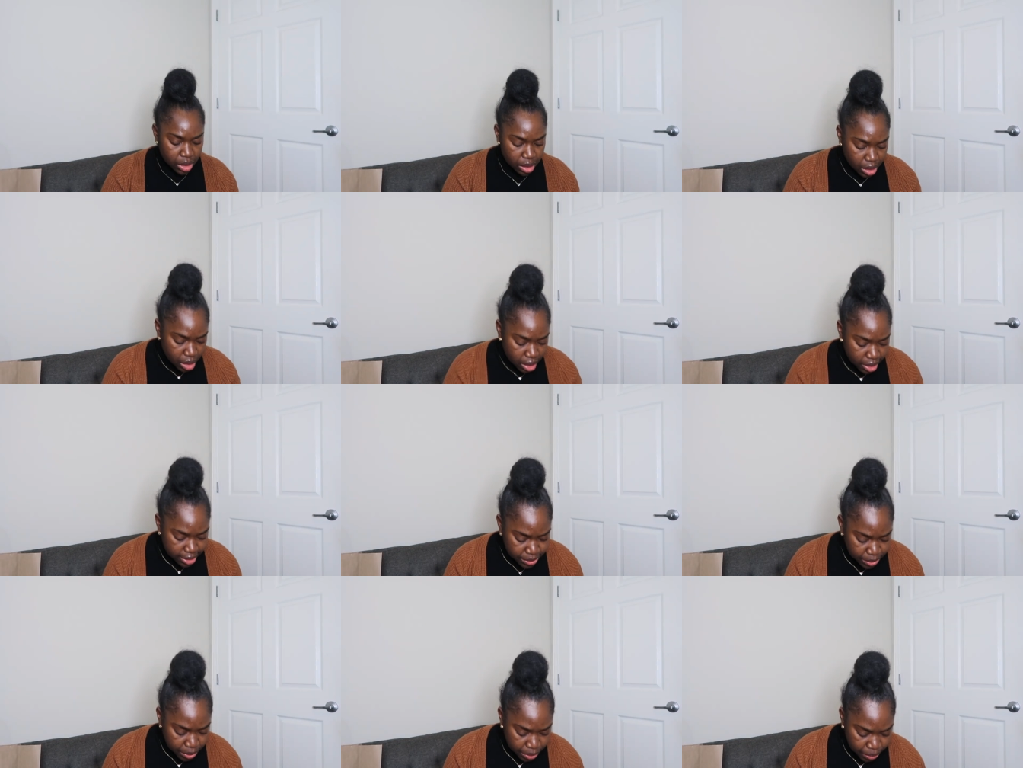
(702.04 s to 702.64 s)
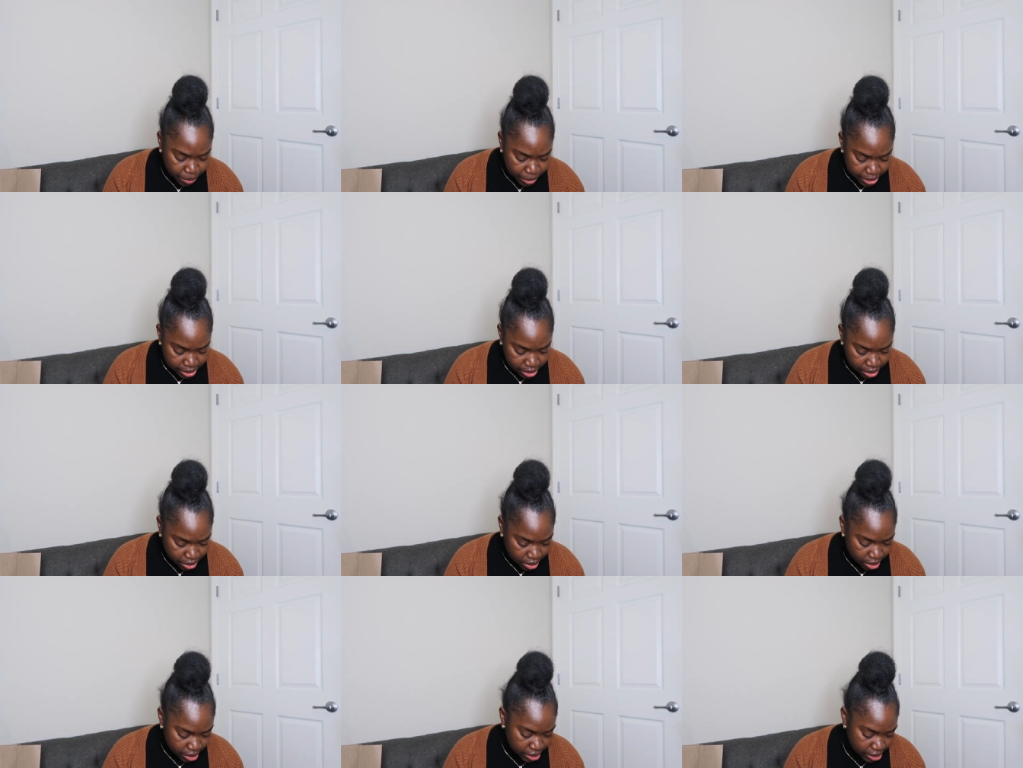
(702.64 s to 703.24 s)
This one
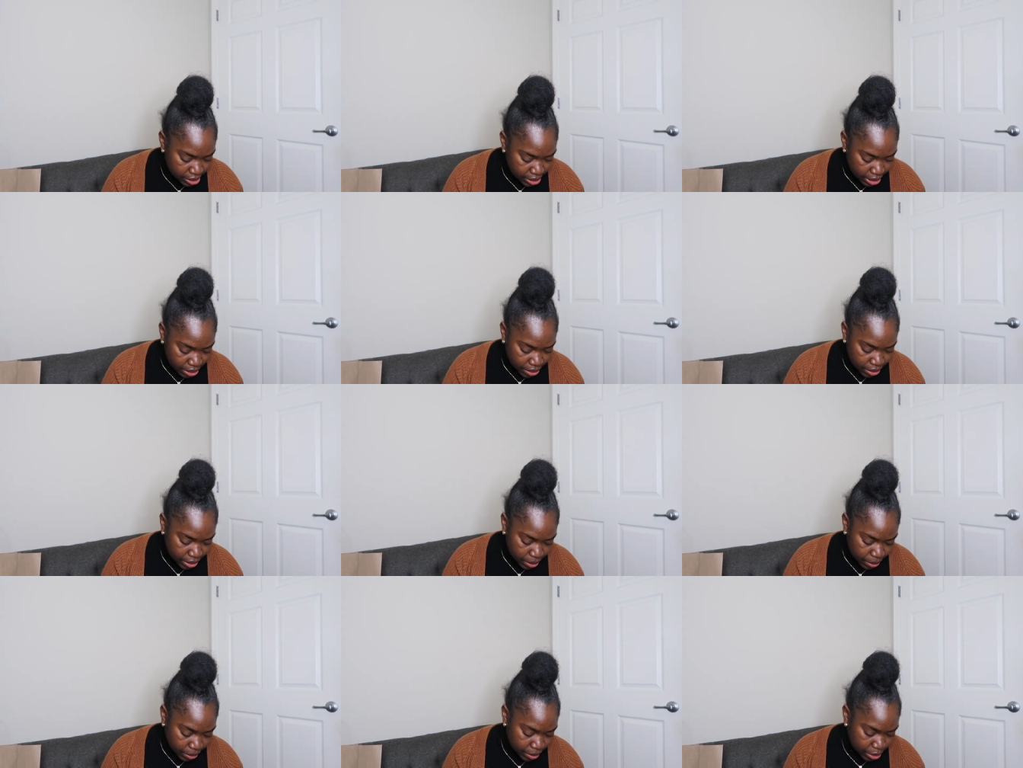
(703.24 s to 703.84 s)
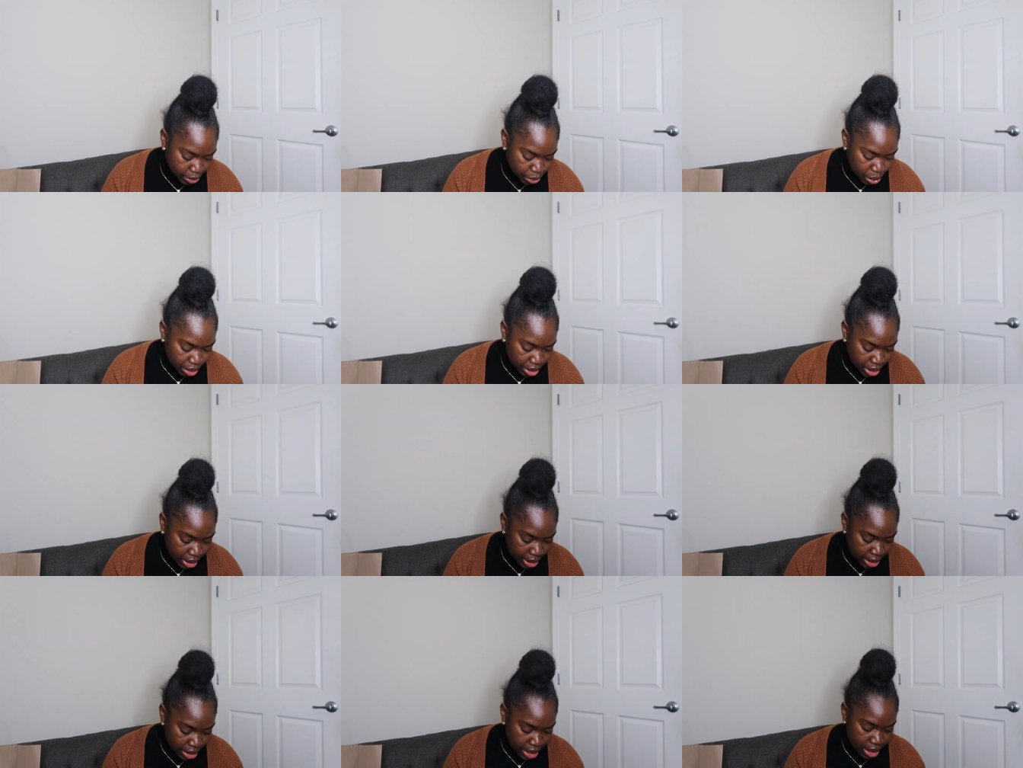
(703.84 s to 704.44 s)
wasn't on sale. It was
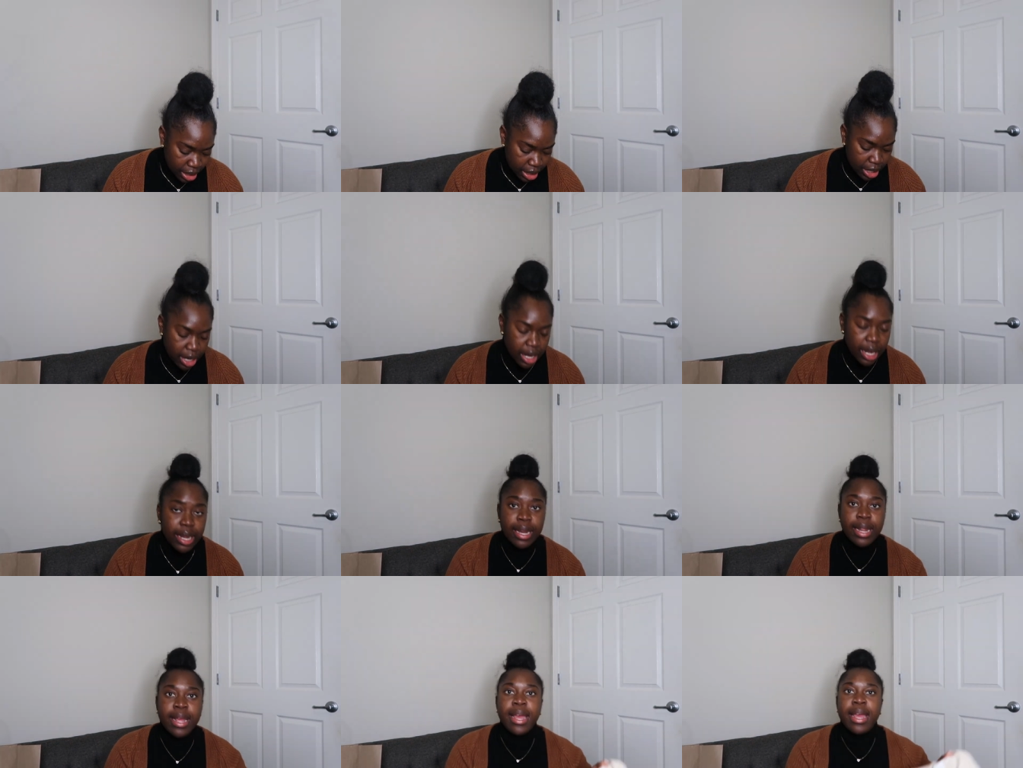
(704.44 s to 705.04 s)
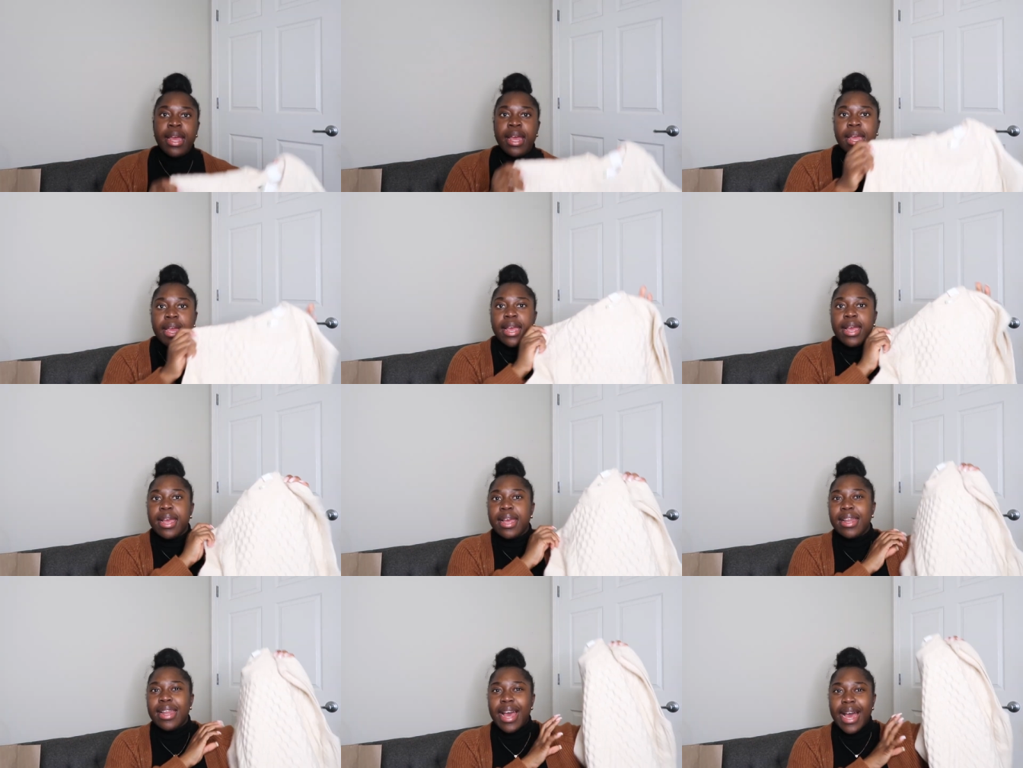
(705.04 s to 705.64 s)
twenty-nine ninety-nine
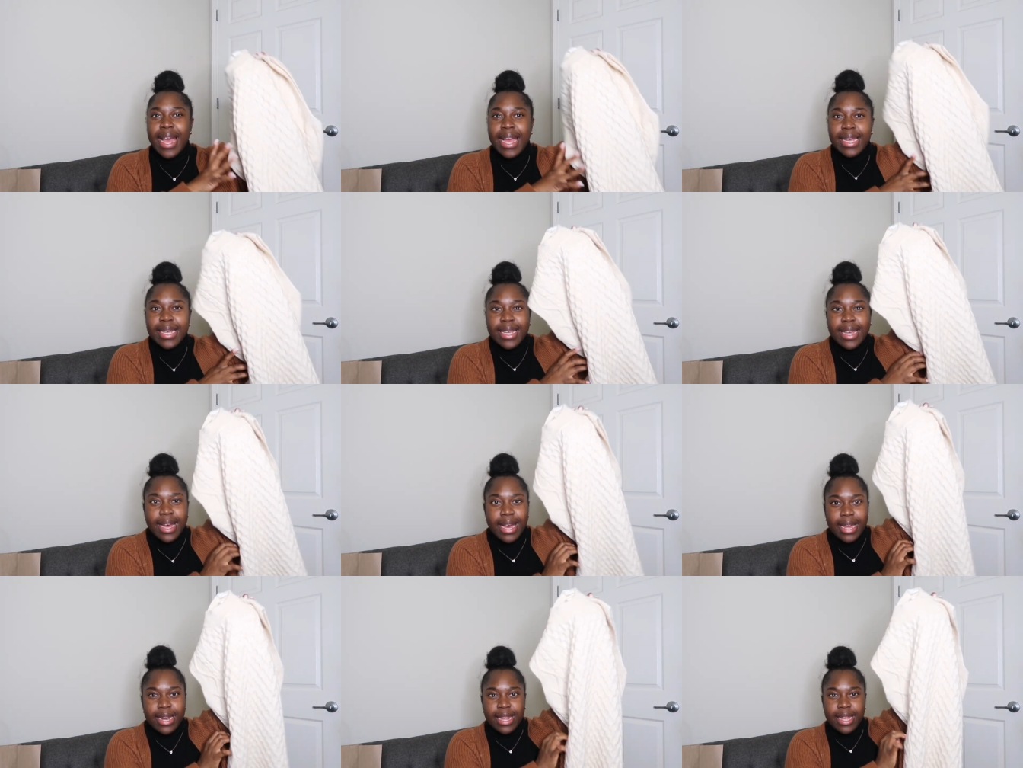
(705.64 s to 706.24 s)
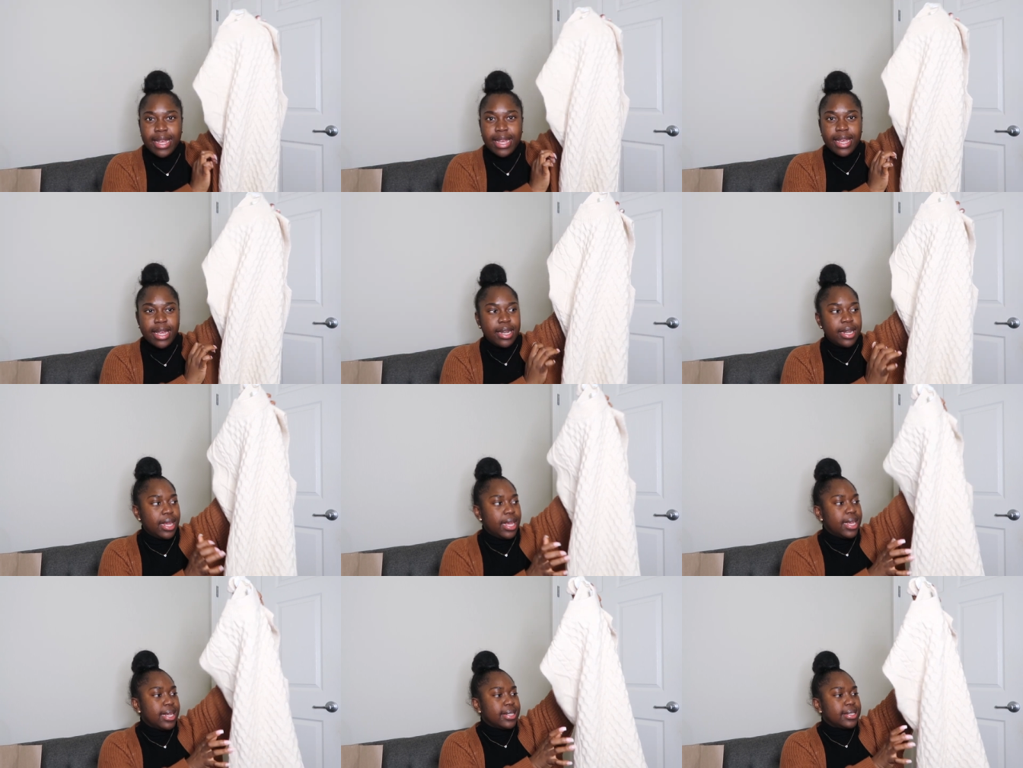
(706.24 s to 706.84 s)
and I got it
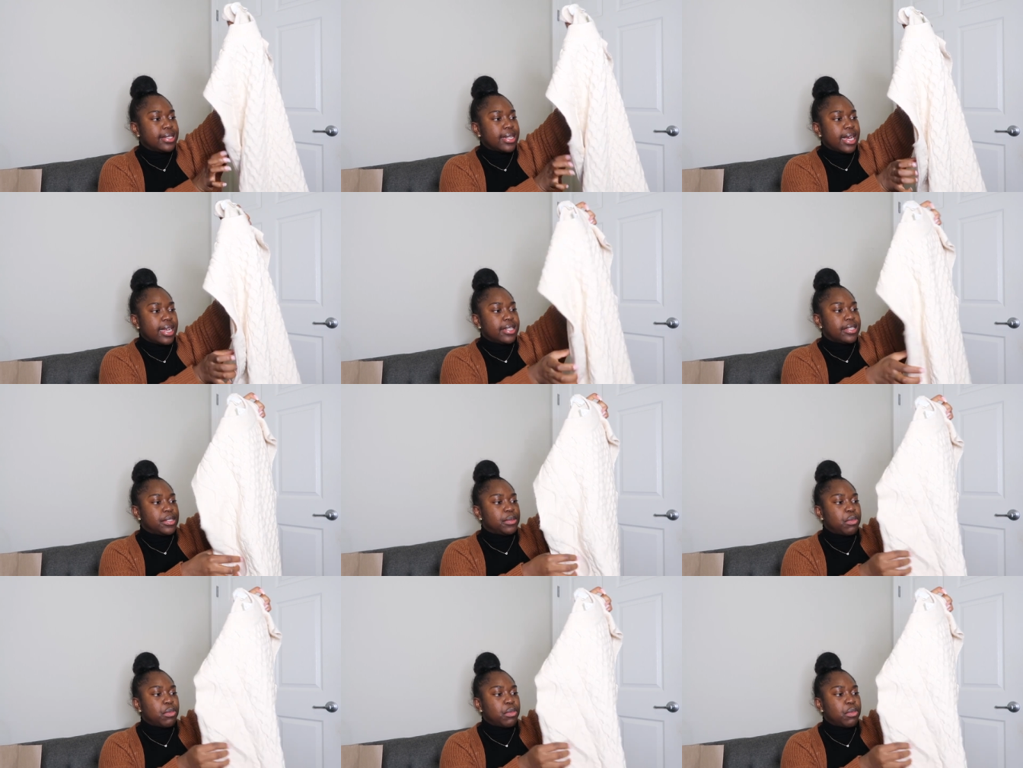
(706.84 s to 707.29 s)
in a size